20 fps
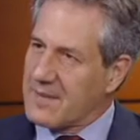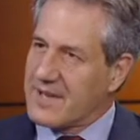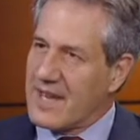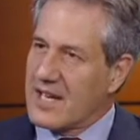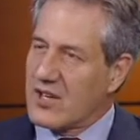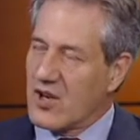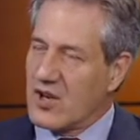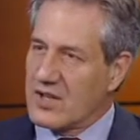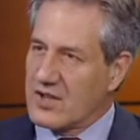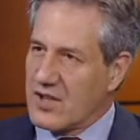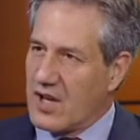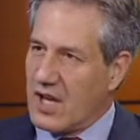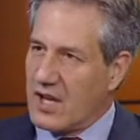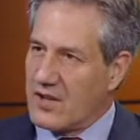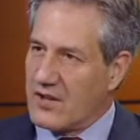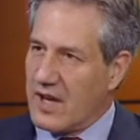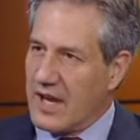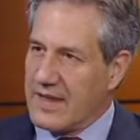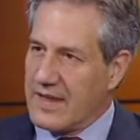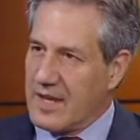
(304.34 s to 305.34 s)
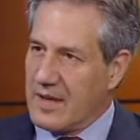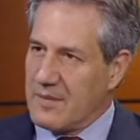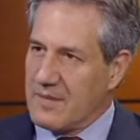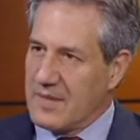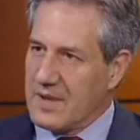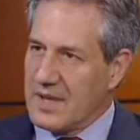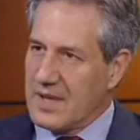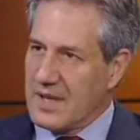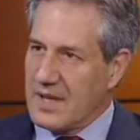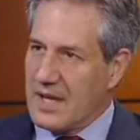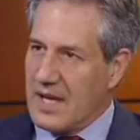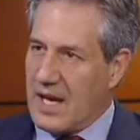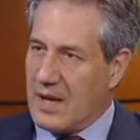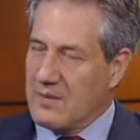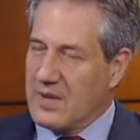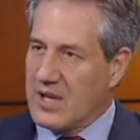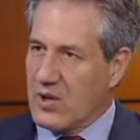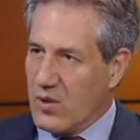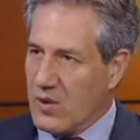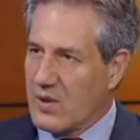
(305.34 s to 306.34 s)
they can't tolerate them and
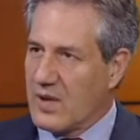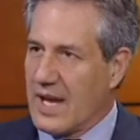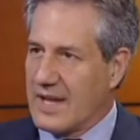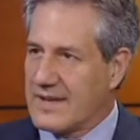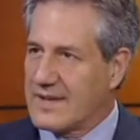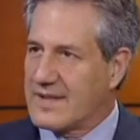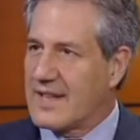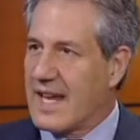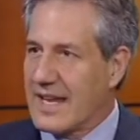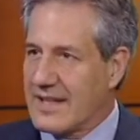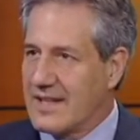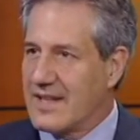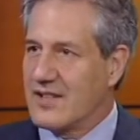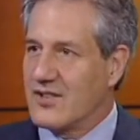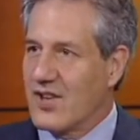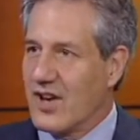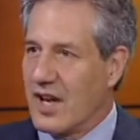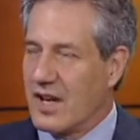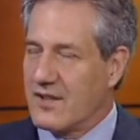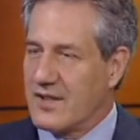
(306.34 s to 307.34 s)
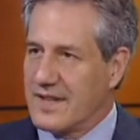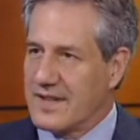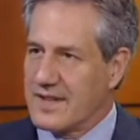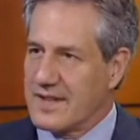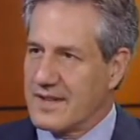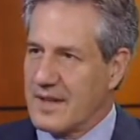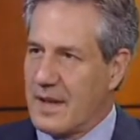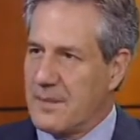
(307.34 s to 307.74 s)
we call that statin intolerance